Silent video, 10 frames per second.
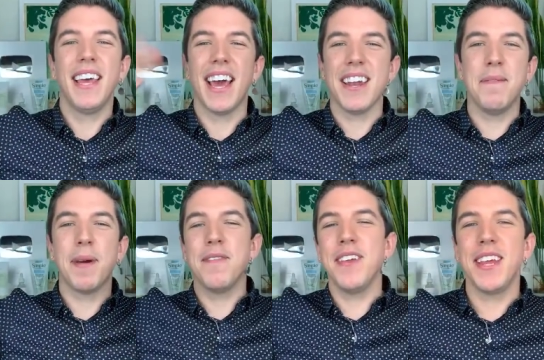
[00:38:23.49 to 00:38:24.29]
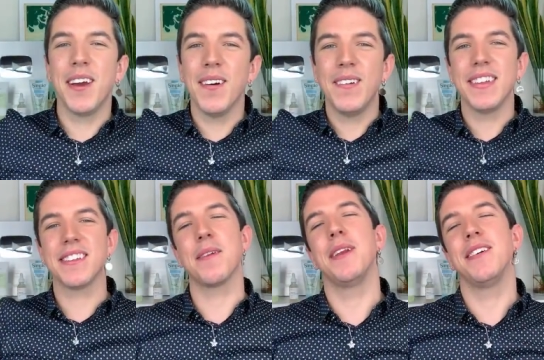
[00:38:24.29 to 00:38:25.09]
and in my video that's
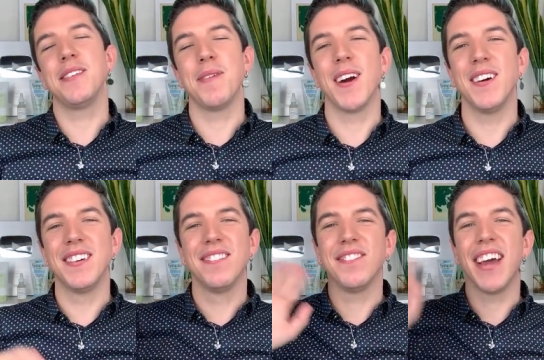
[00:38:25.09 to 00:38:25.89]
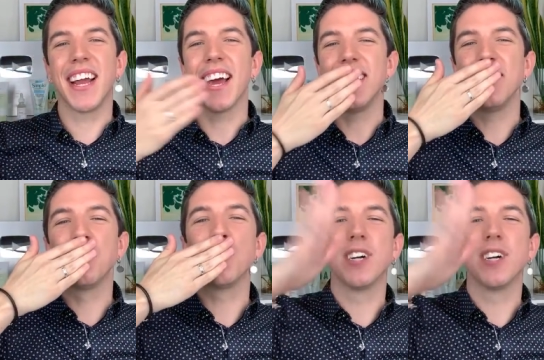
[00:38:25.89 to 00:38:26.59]
coming out tomorrow. Bye guys.